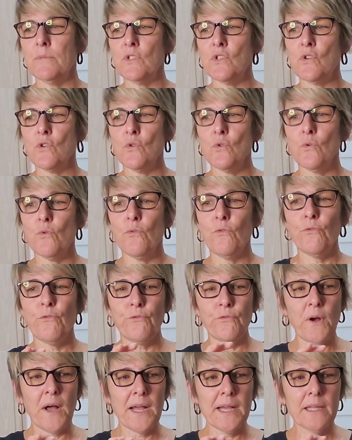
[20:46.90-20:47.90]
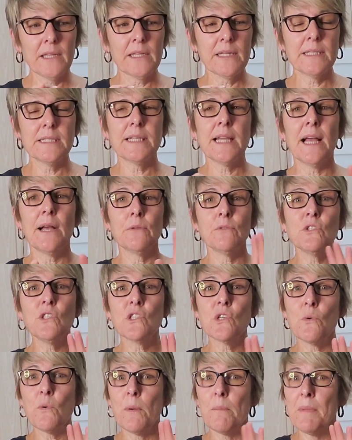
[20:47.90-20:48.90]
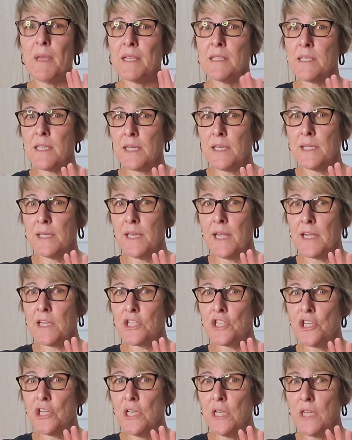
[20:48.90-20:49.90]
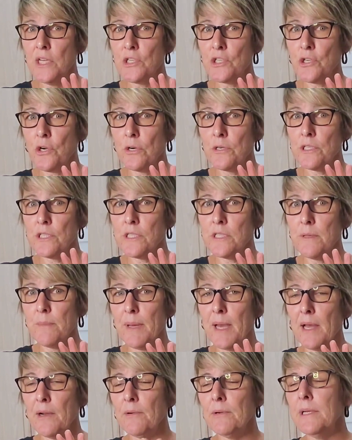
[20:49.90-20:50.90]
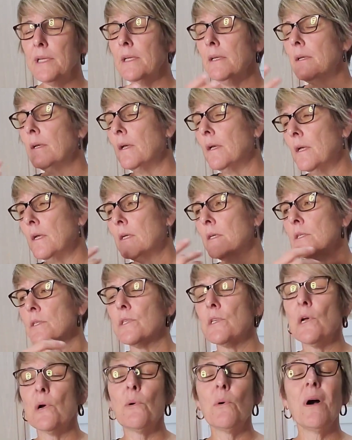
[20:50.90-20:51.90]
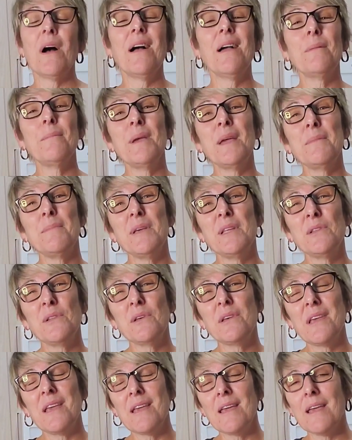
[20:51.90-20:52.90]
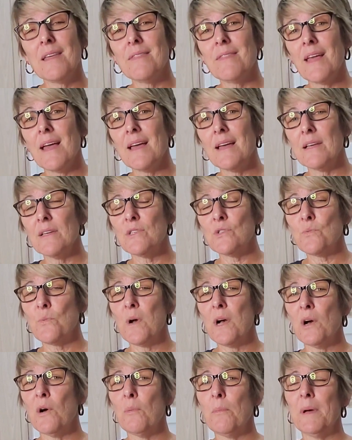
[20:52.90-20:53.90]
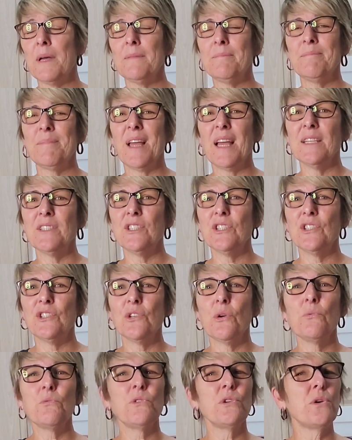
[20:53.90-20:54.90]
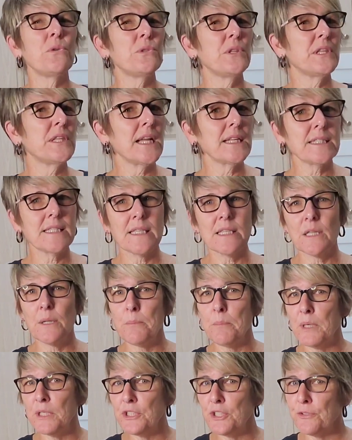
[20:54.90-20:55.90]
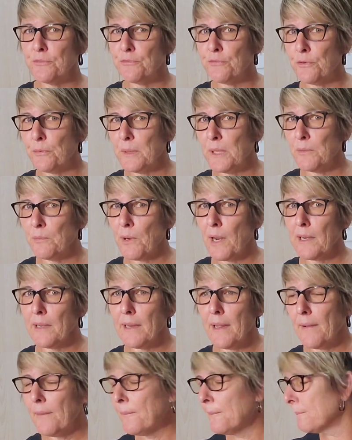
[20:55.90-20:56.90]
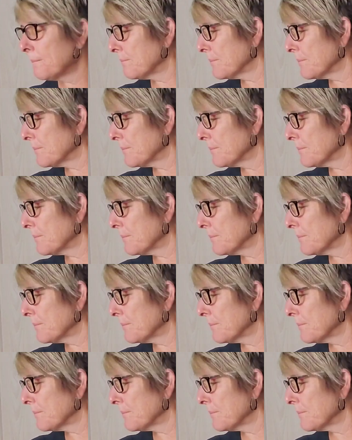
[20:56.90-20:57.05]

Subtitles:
to file it down so it makes a connection and charges the battery. So I may be looking at that as well, but I just don't know that that's in the budget for me right now.